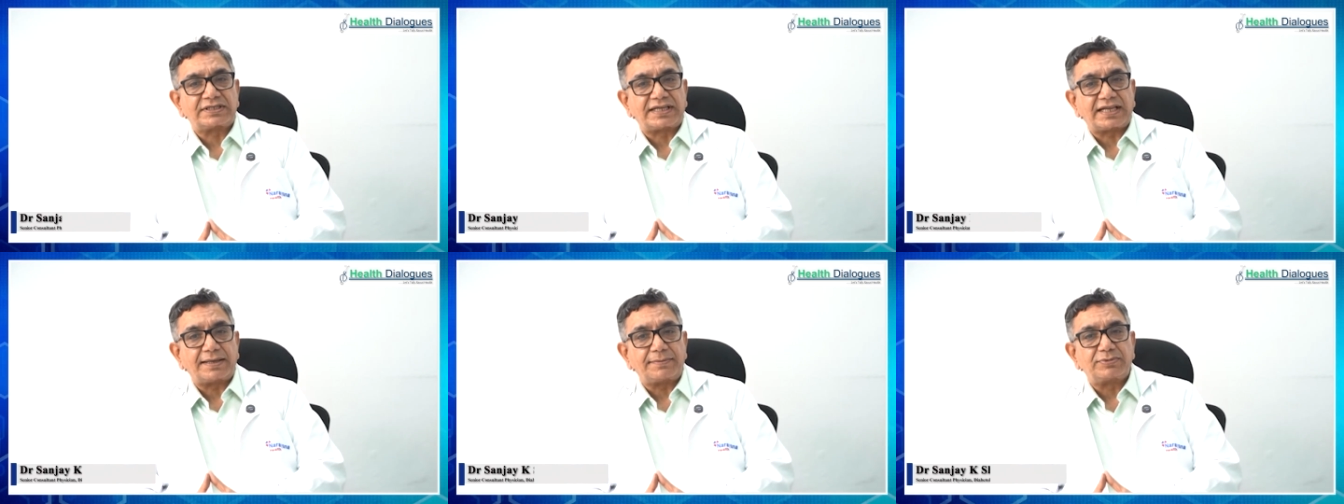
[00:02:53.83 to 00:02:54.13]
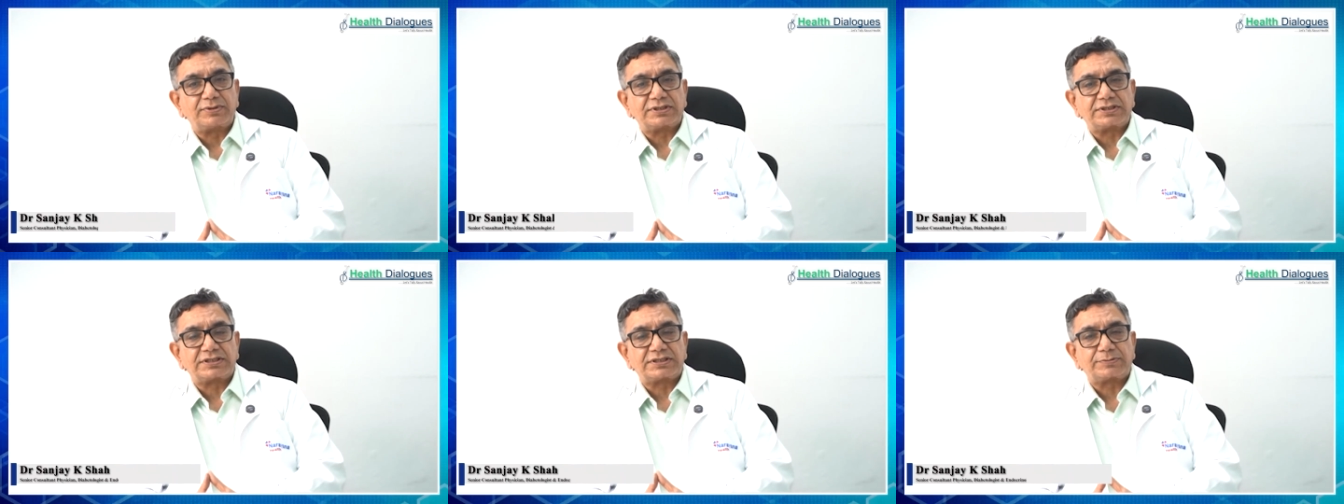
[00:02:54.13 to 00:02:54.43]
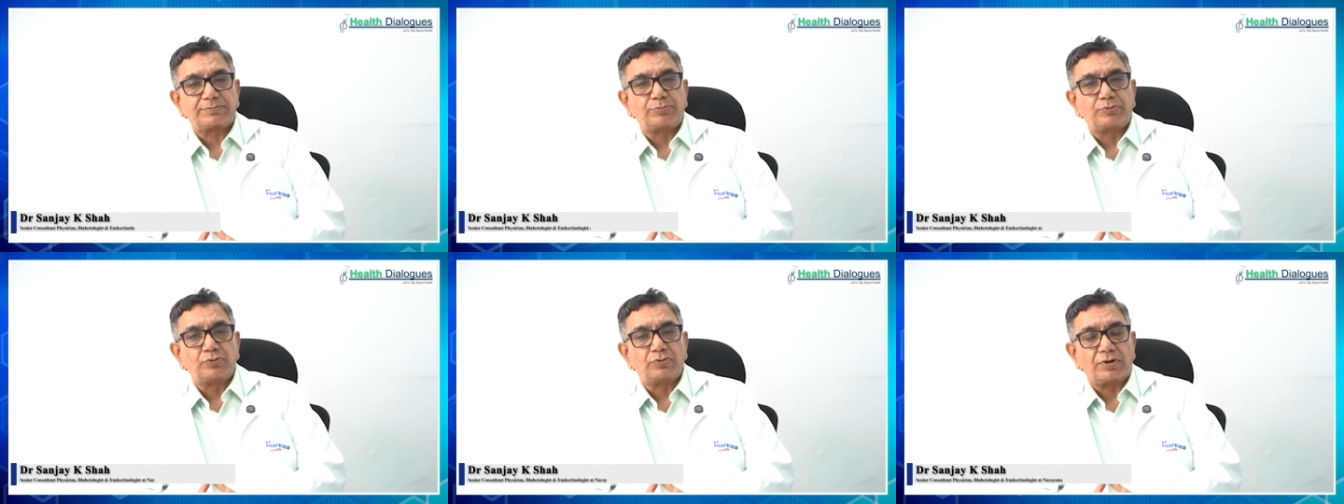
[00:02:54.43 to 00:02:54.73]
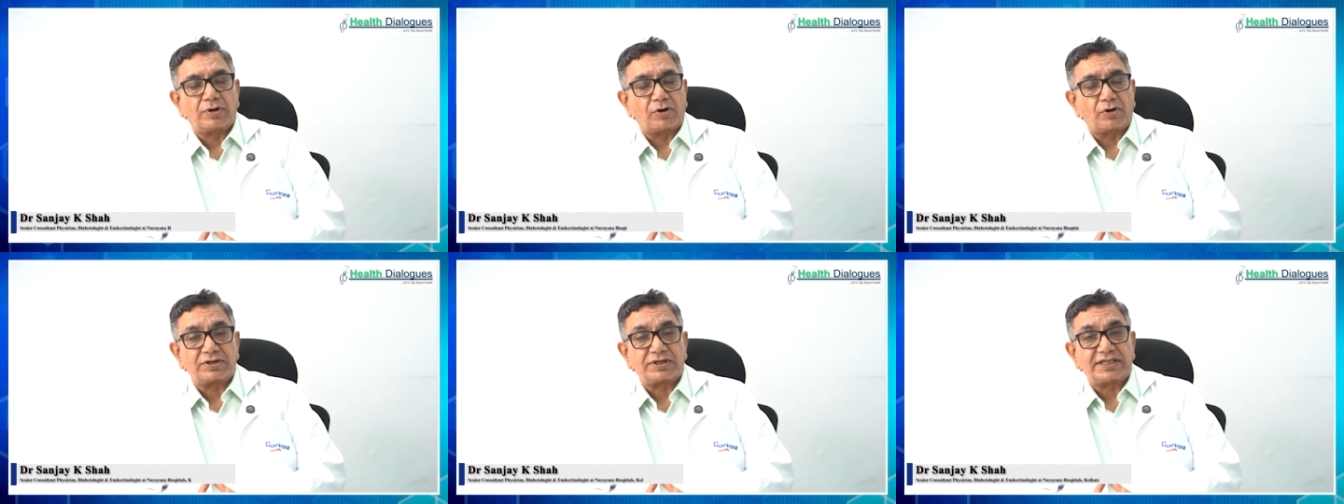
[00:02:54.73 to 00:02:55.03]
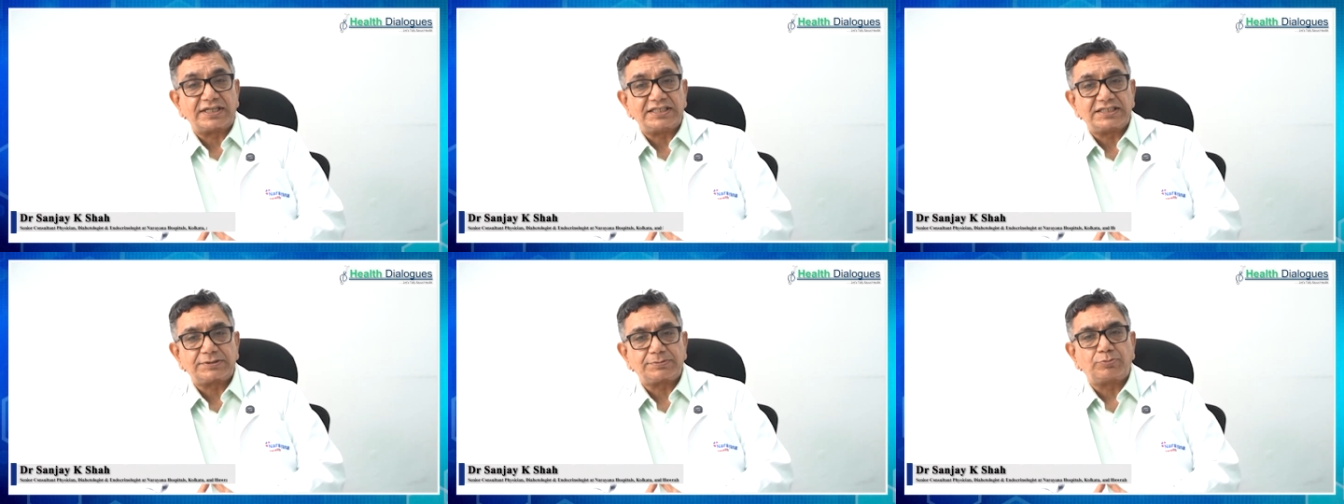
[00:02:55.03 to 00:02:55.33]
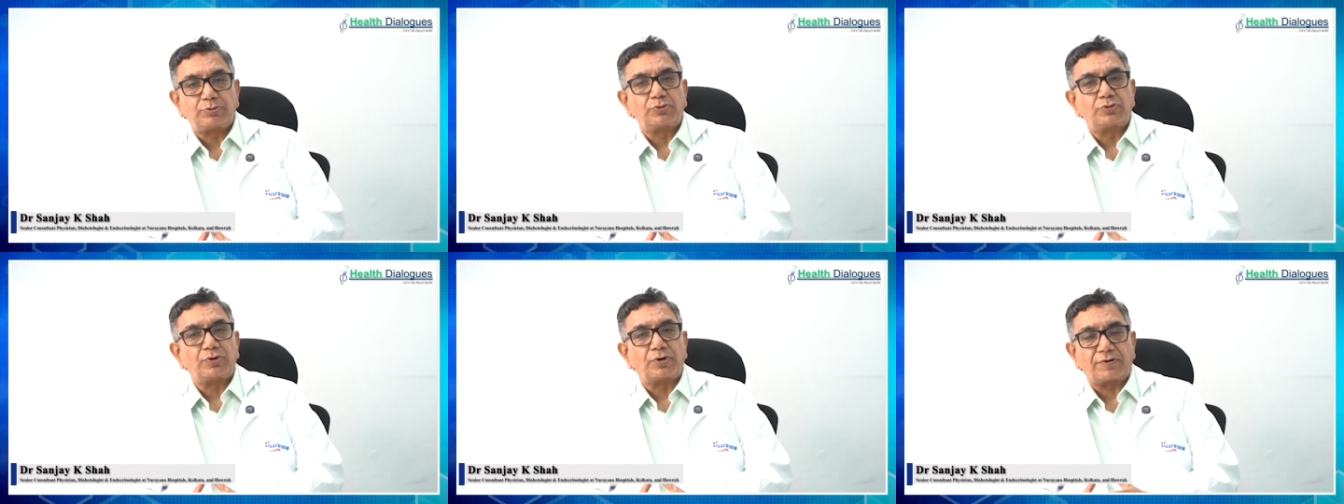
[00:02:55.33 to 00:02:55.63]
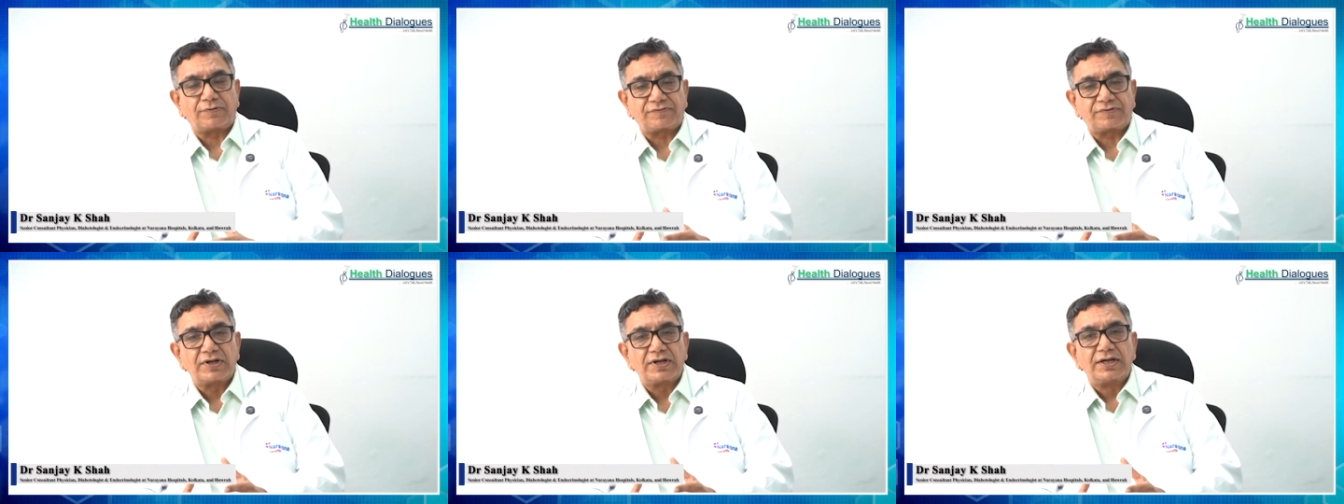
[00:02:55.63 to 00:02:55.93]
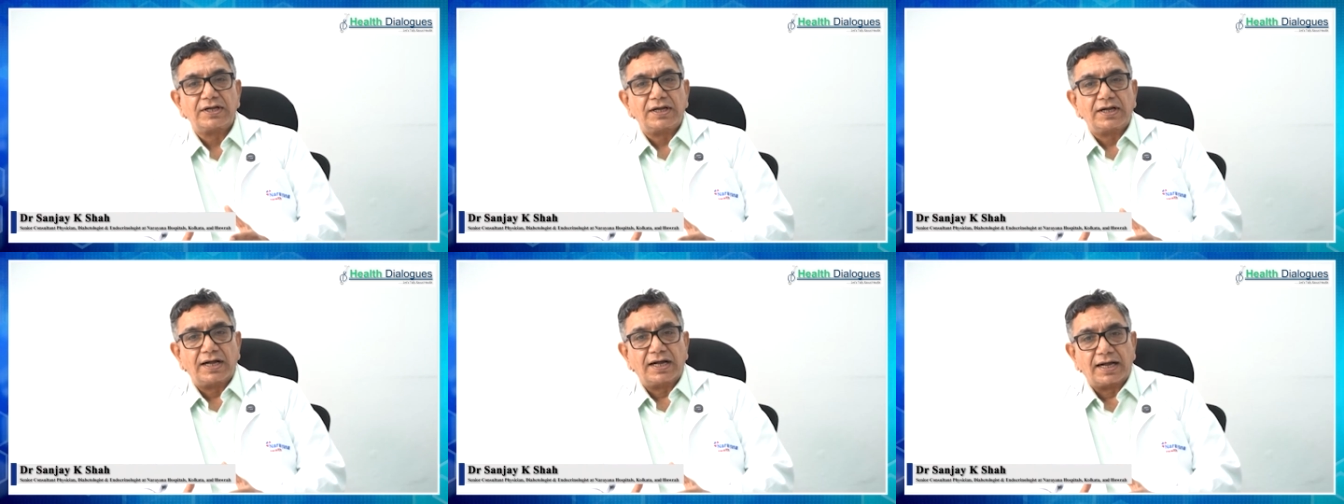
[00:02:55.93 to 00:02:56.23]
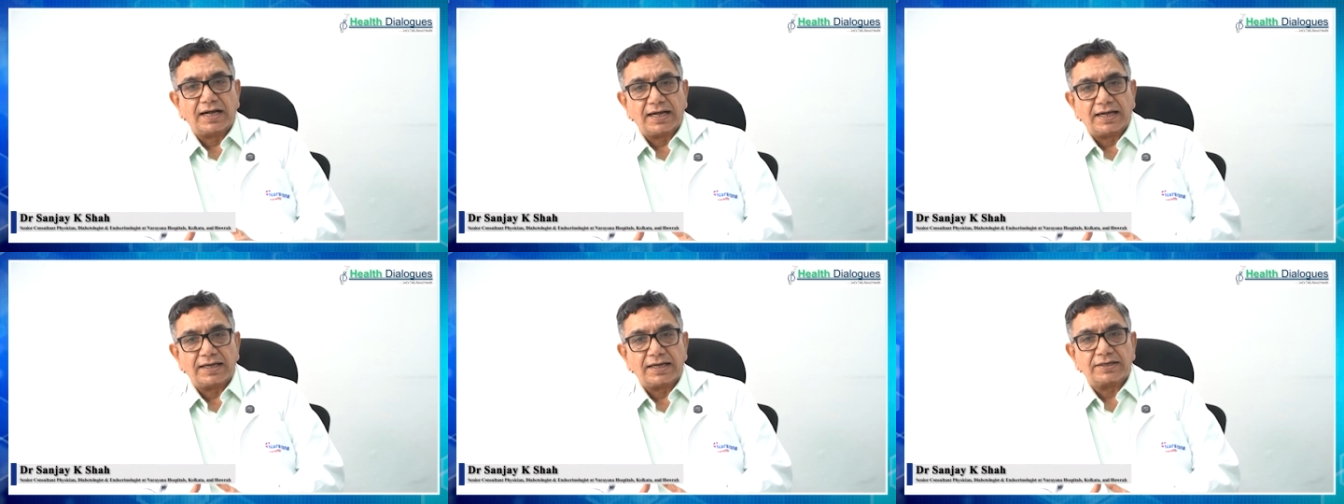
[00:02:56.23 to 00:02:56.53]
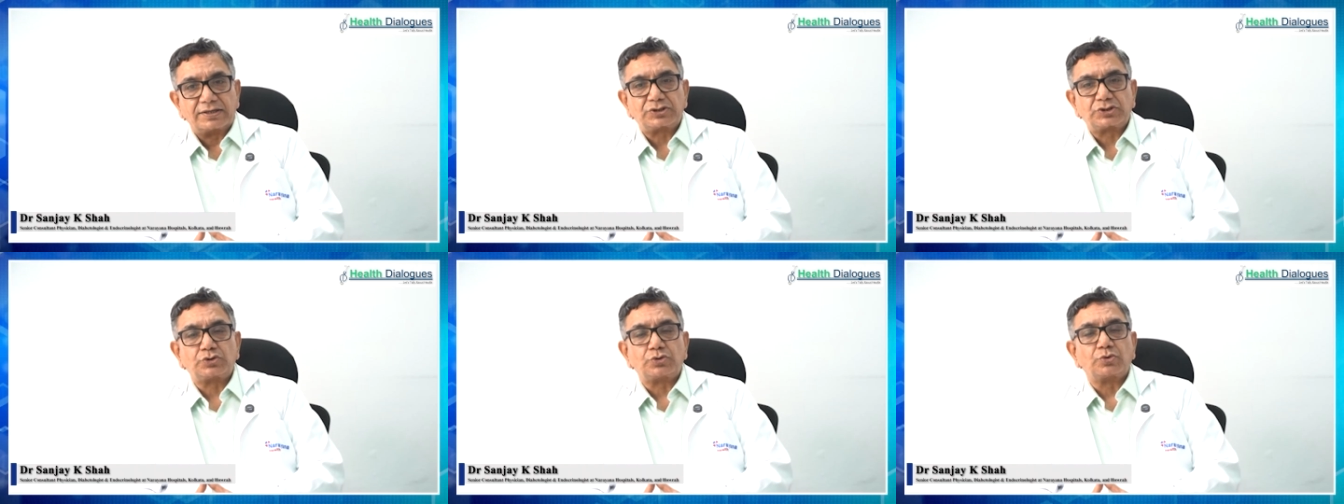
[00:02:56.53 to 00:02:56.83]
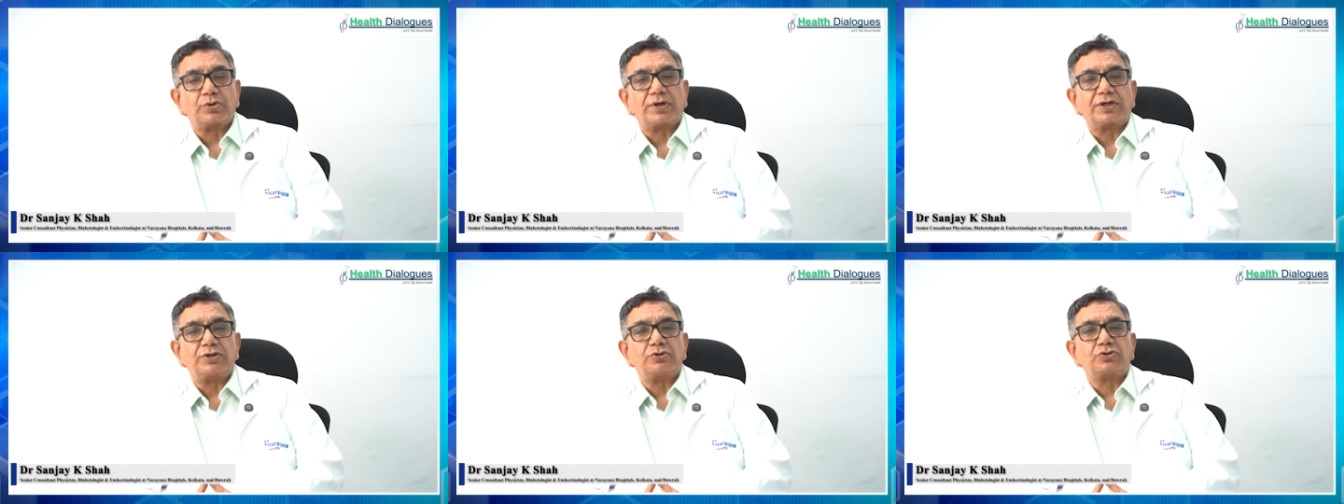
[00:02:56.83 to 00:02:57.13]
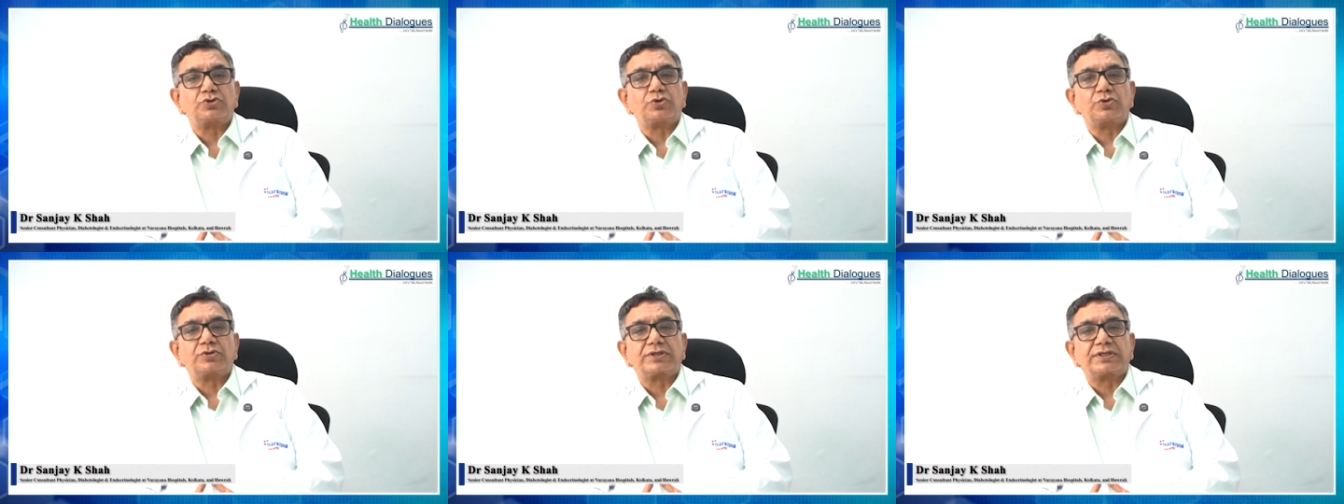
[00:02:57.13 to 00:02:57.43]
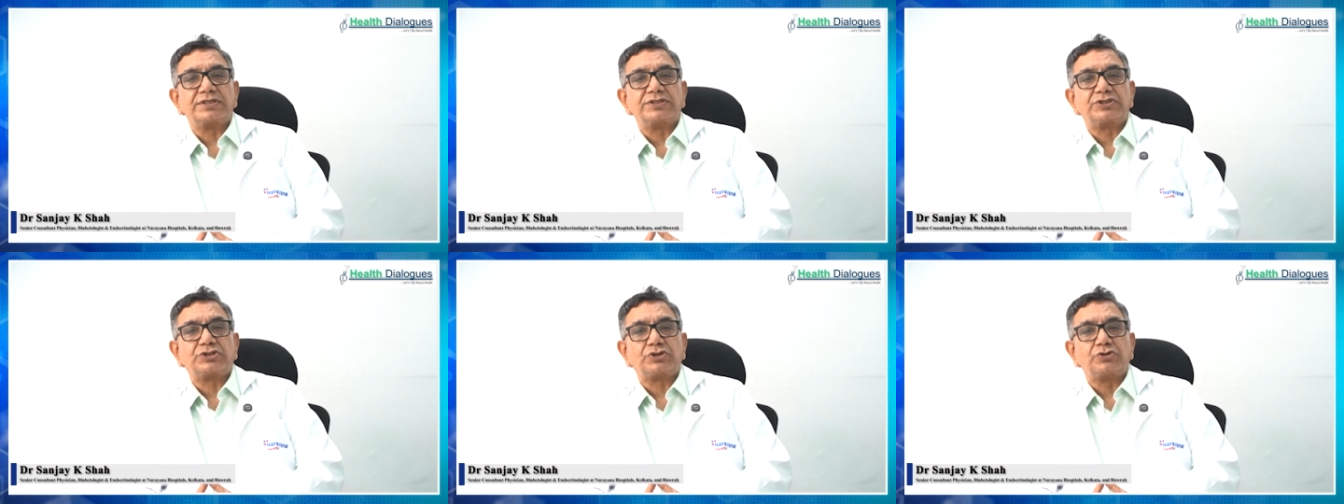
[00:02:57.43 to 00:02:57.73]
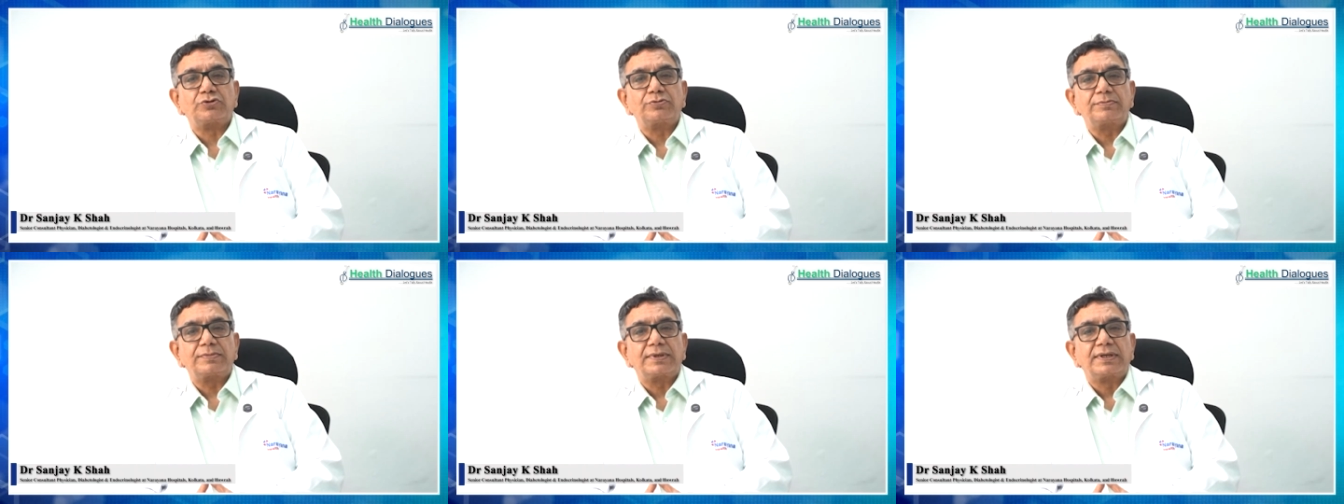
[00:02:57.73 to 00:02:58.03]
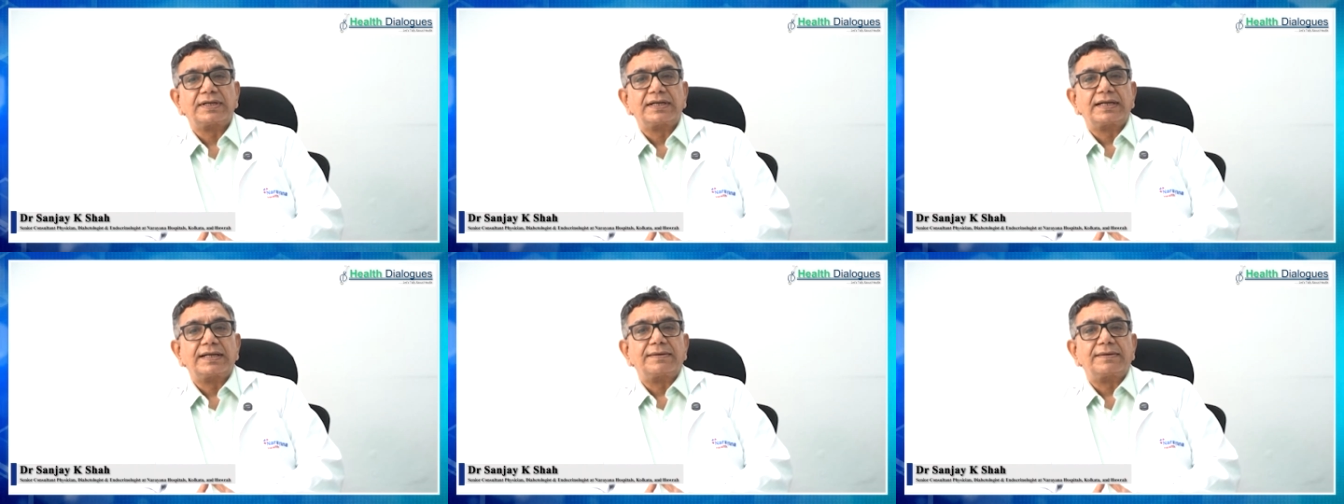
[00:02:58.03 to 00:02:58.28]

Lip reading: tablespoon or teaspoon of sugar you should consume.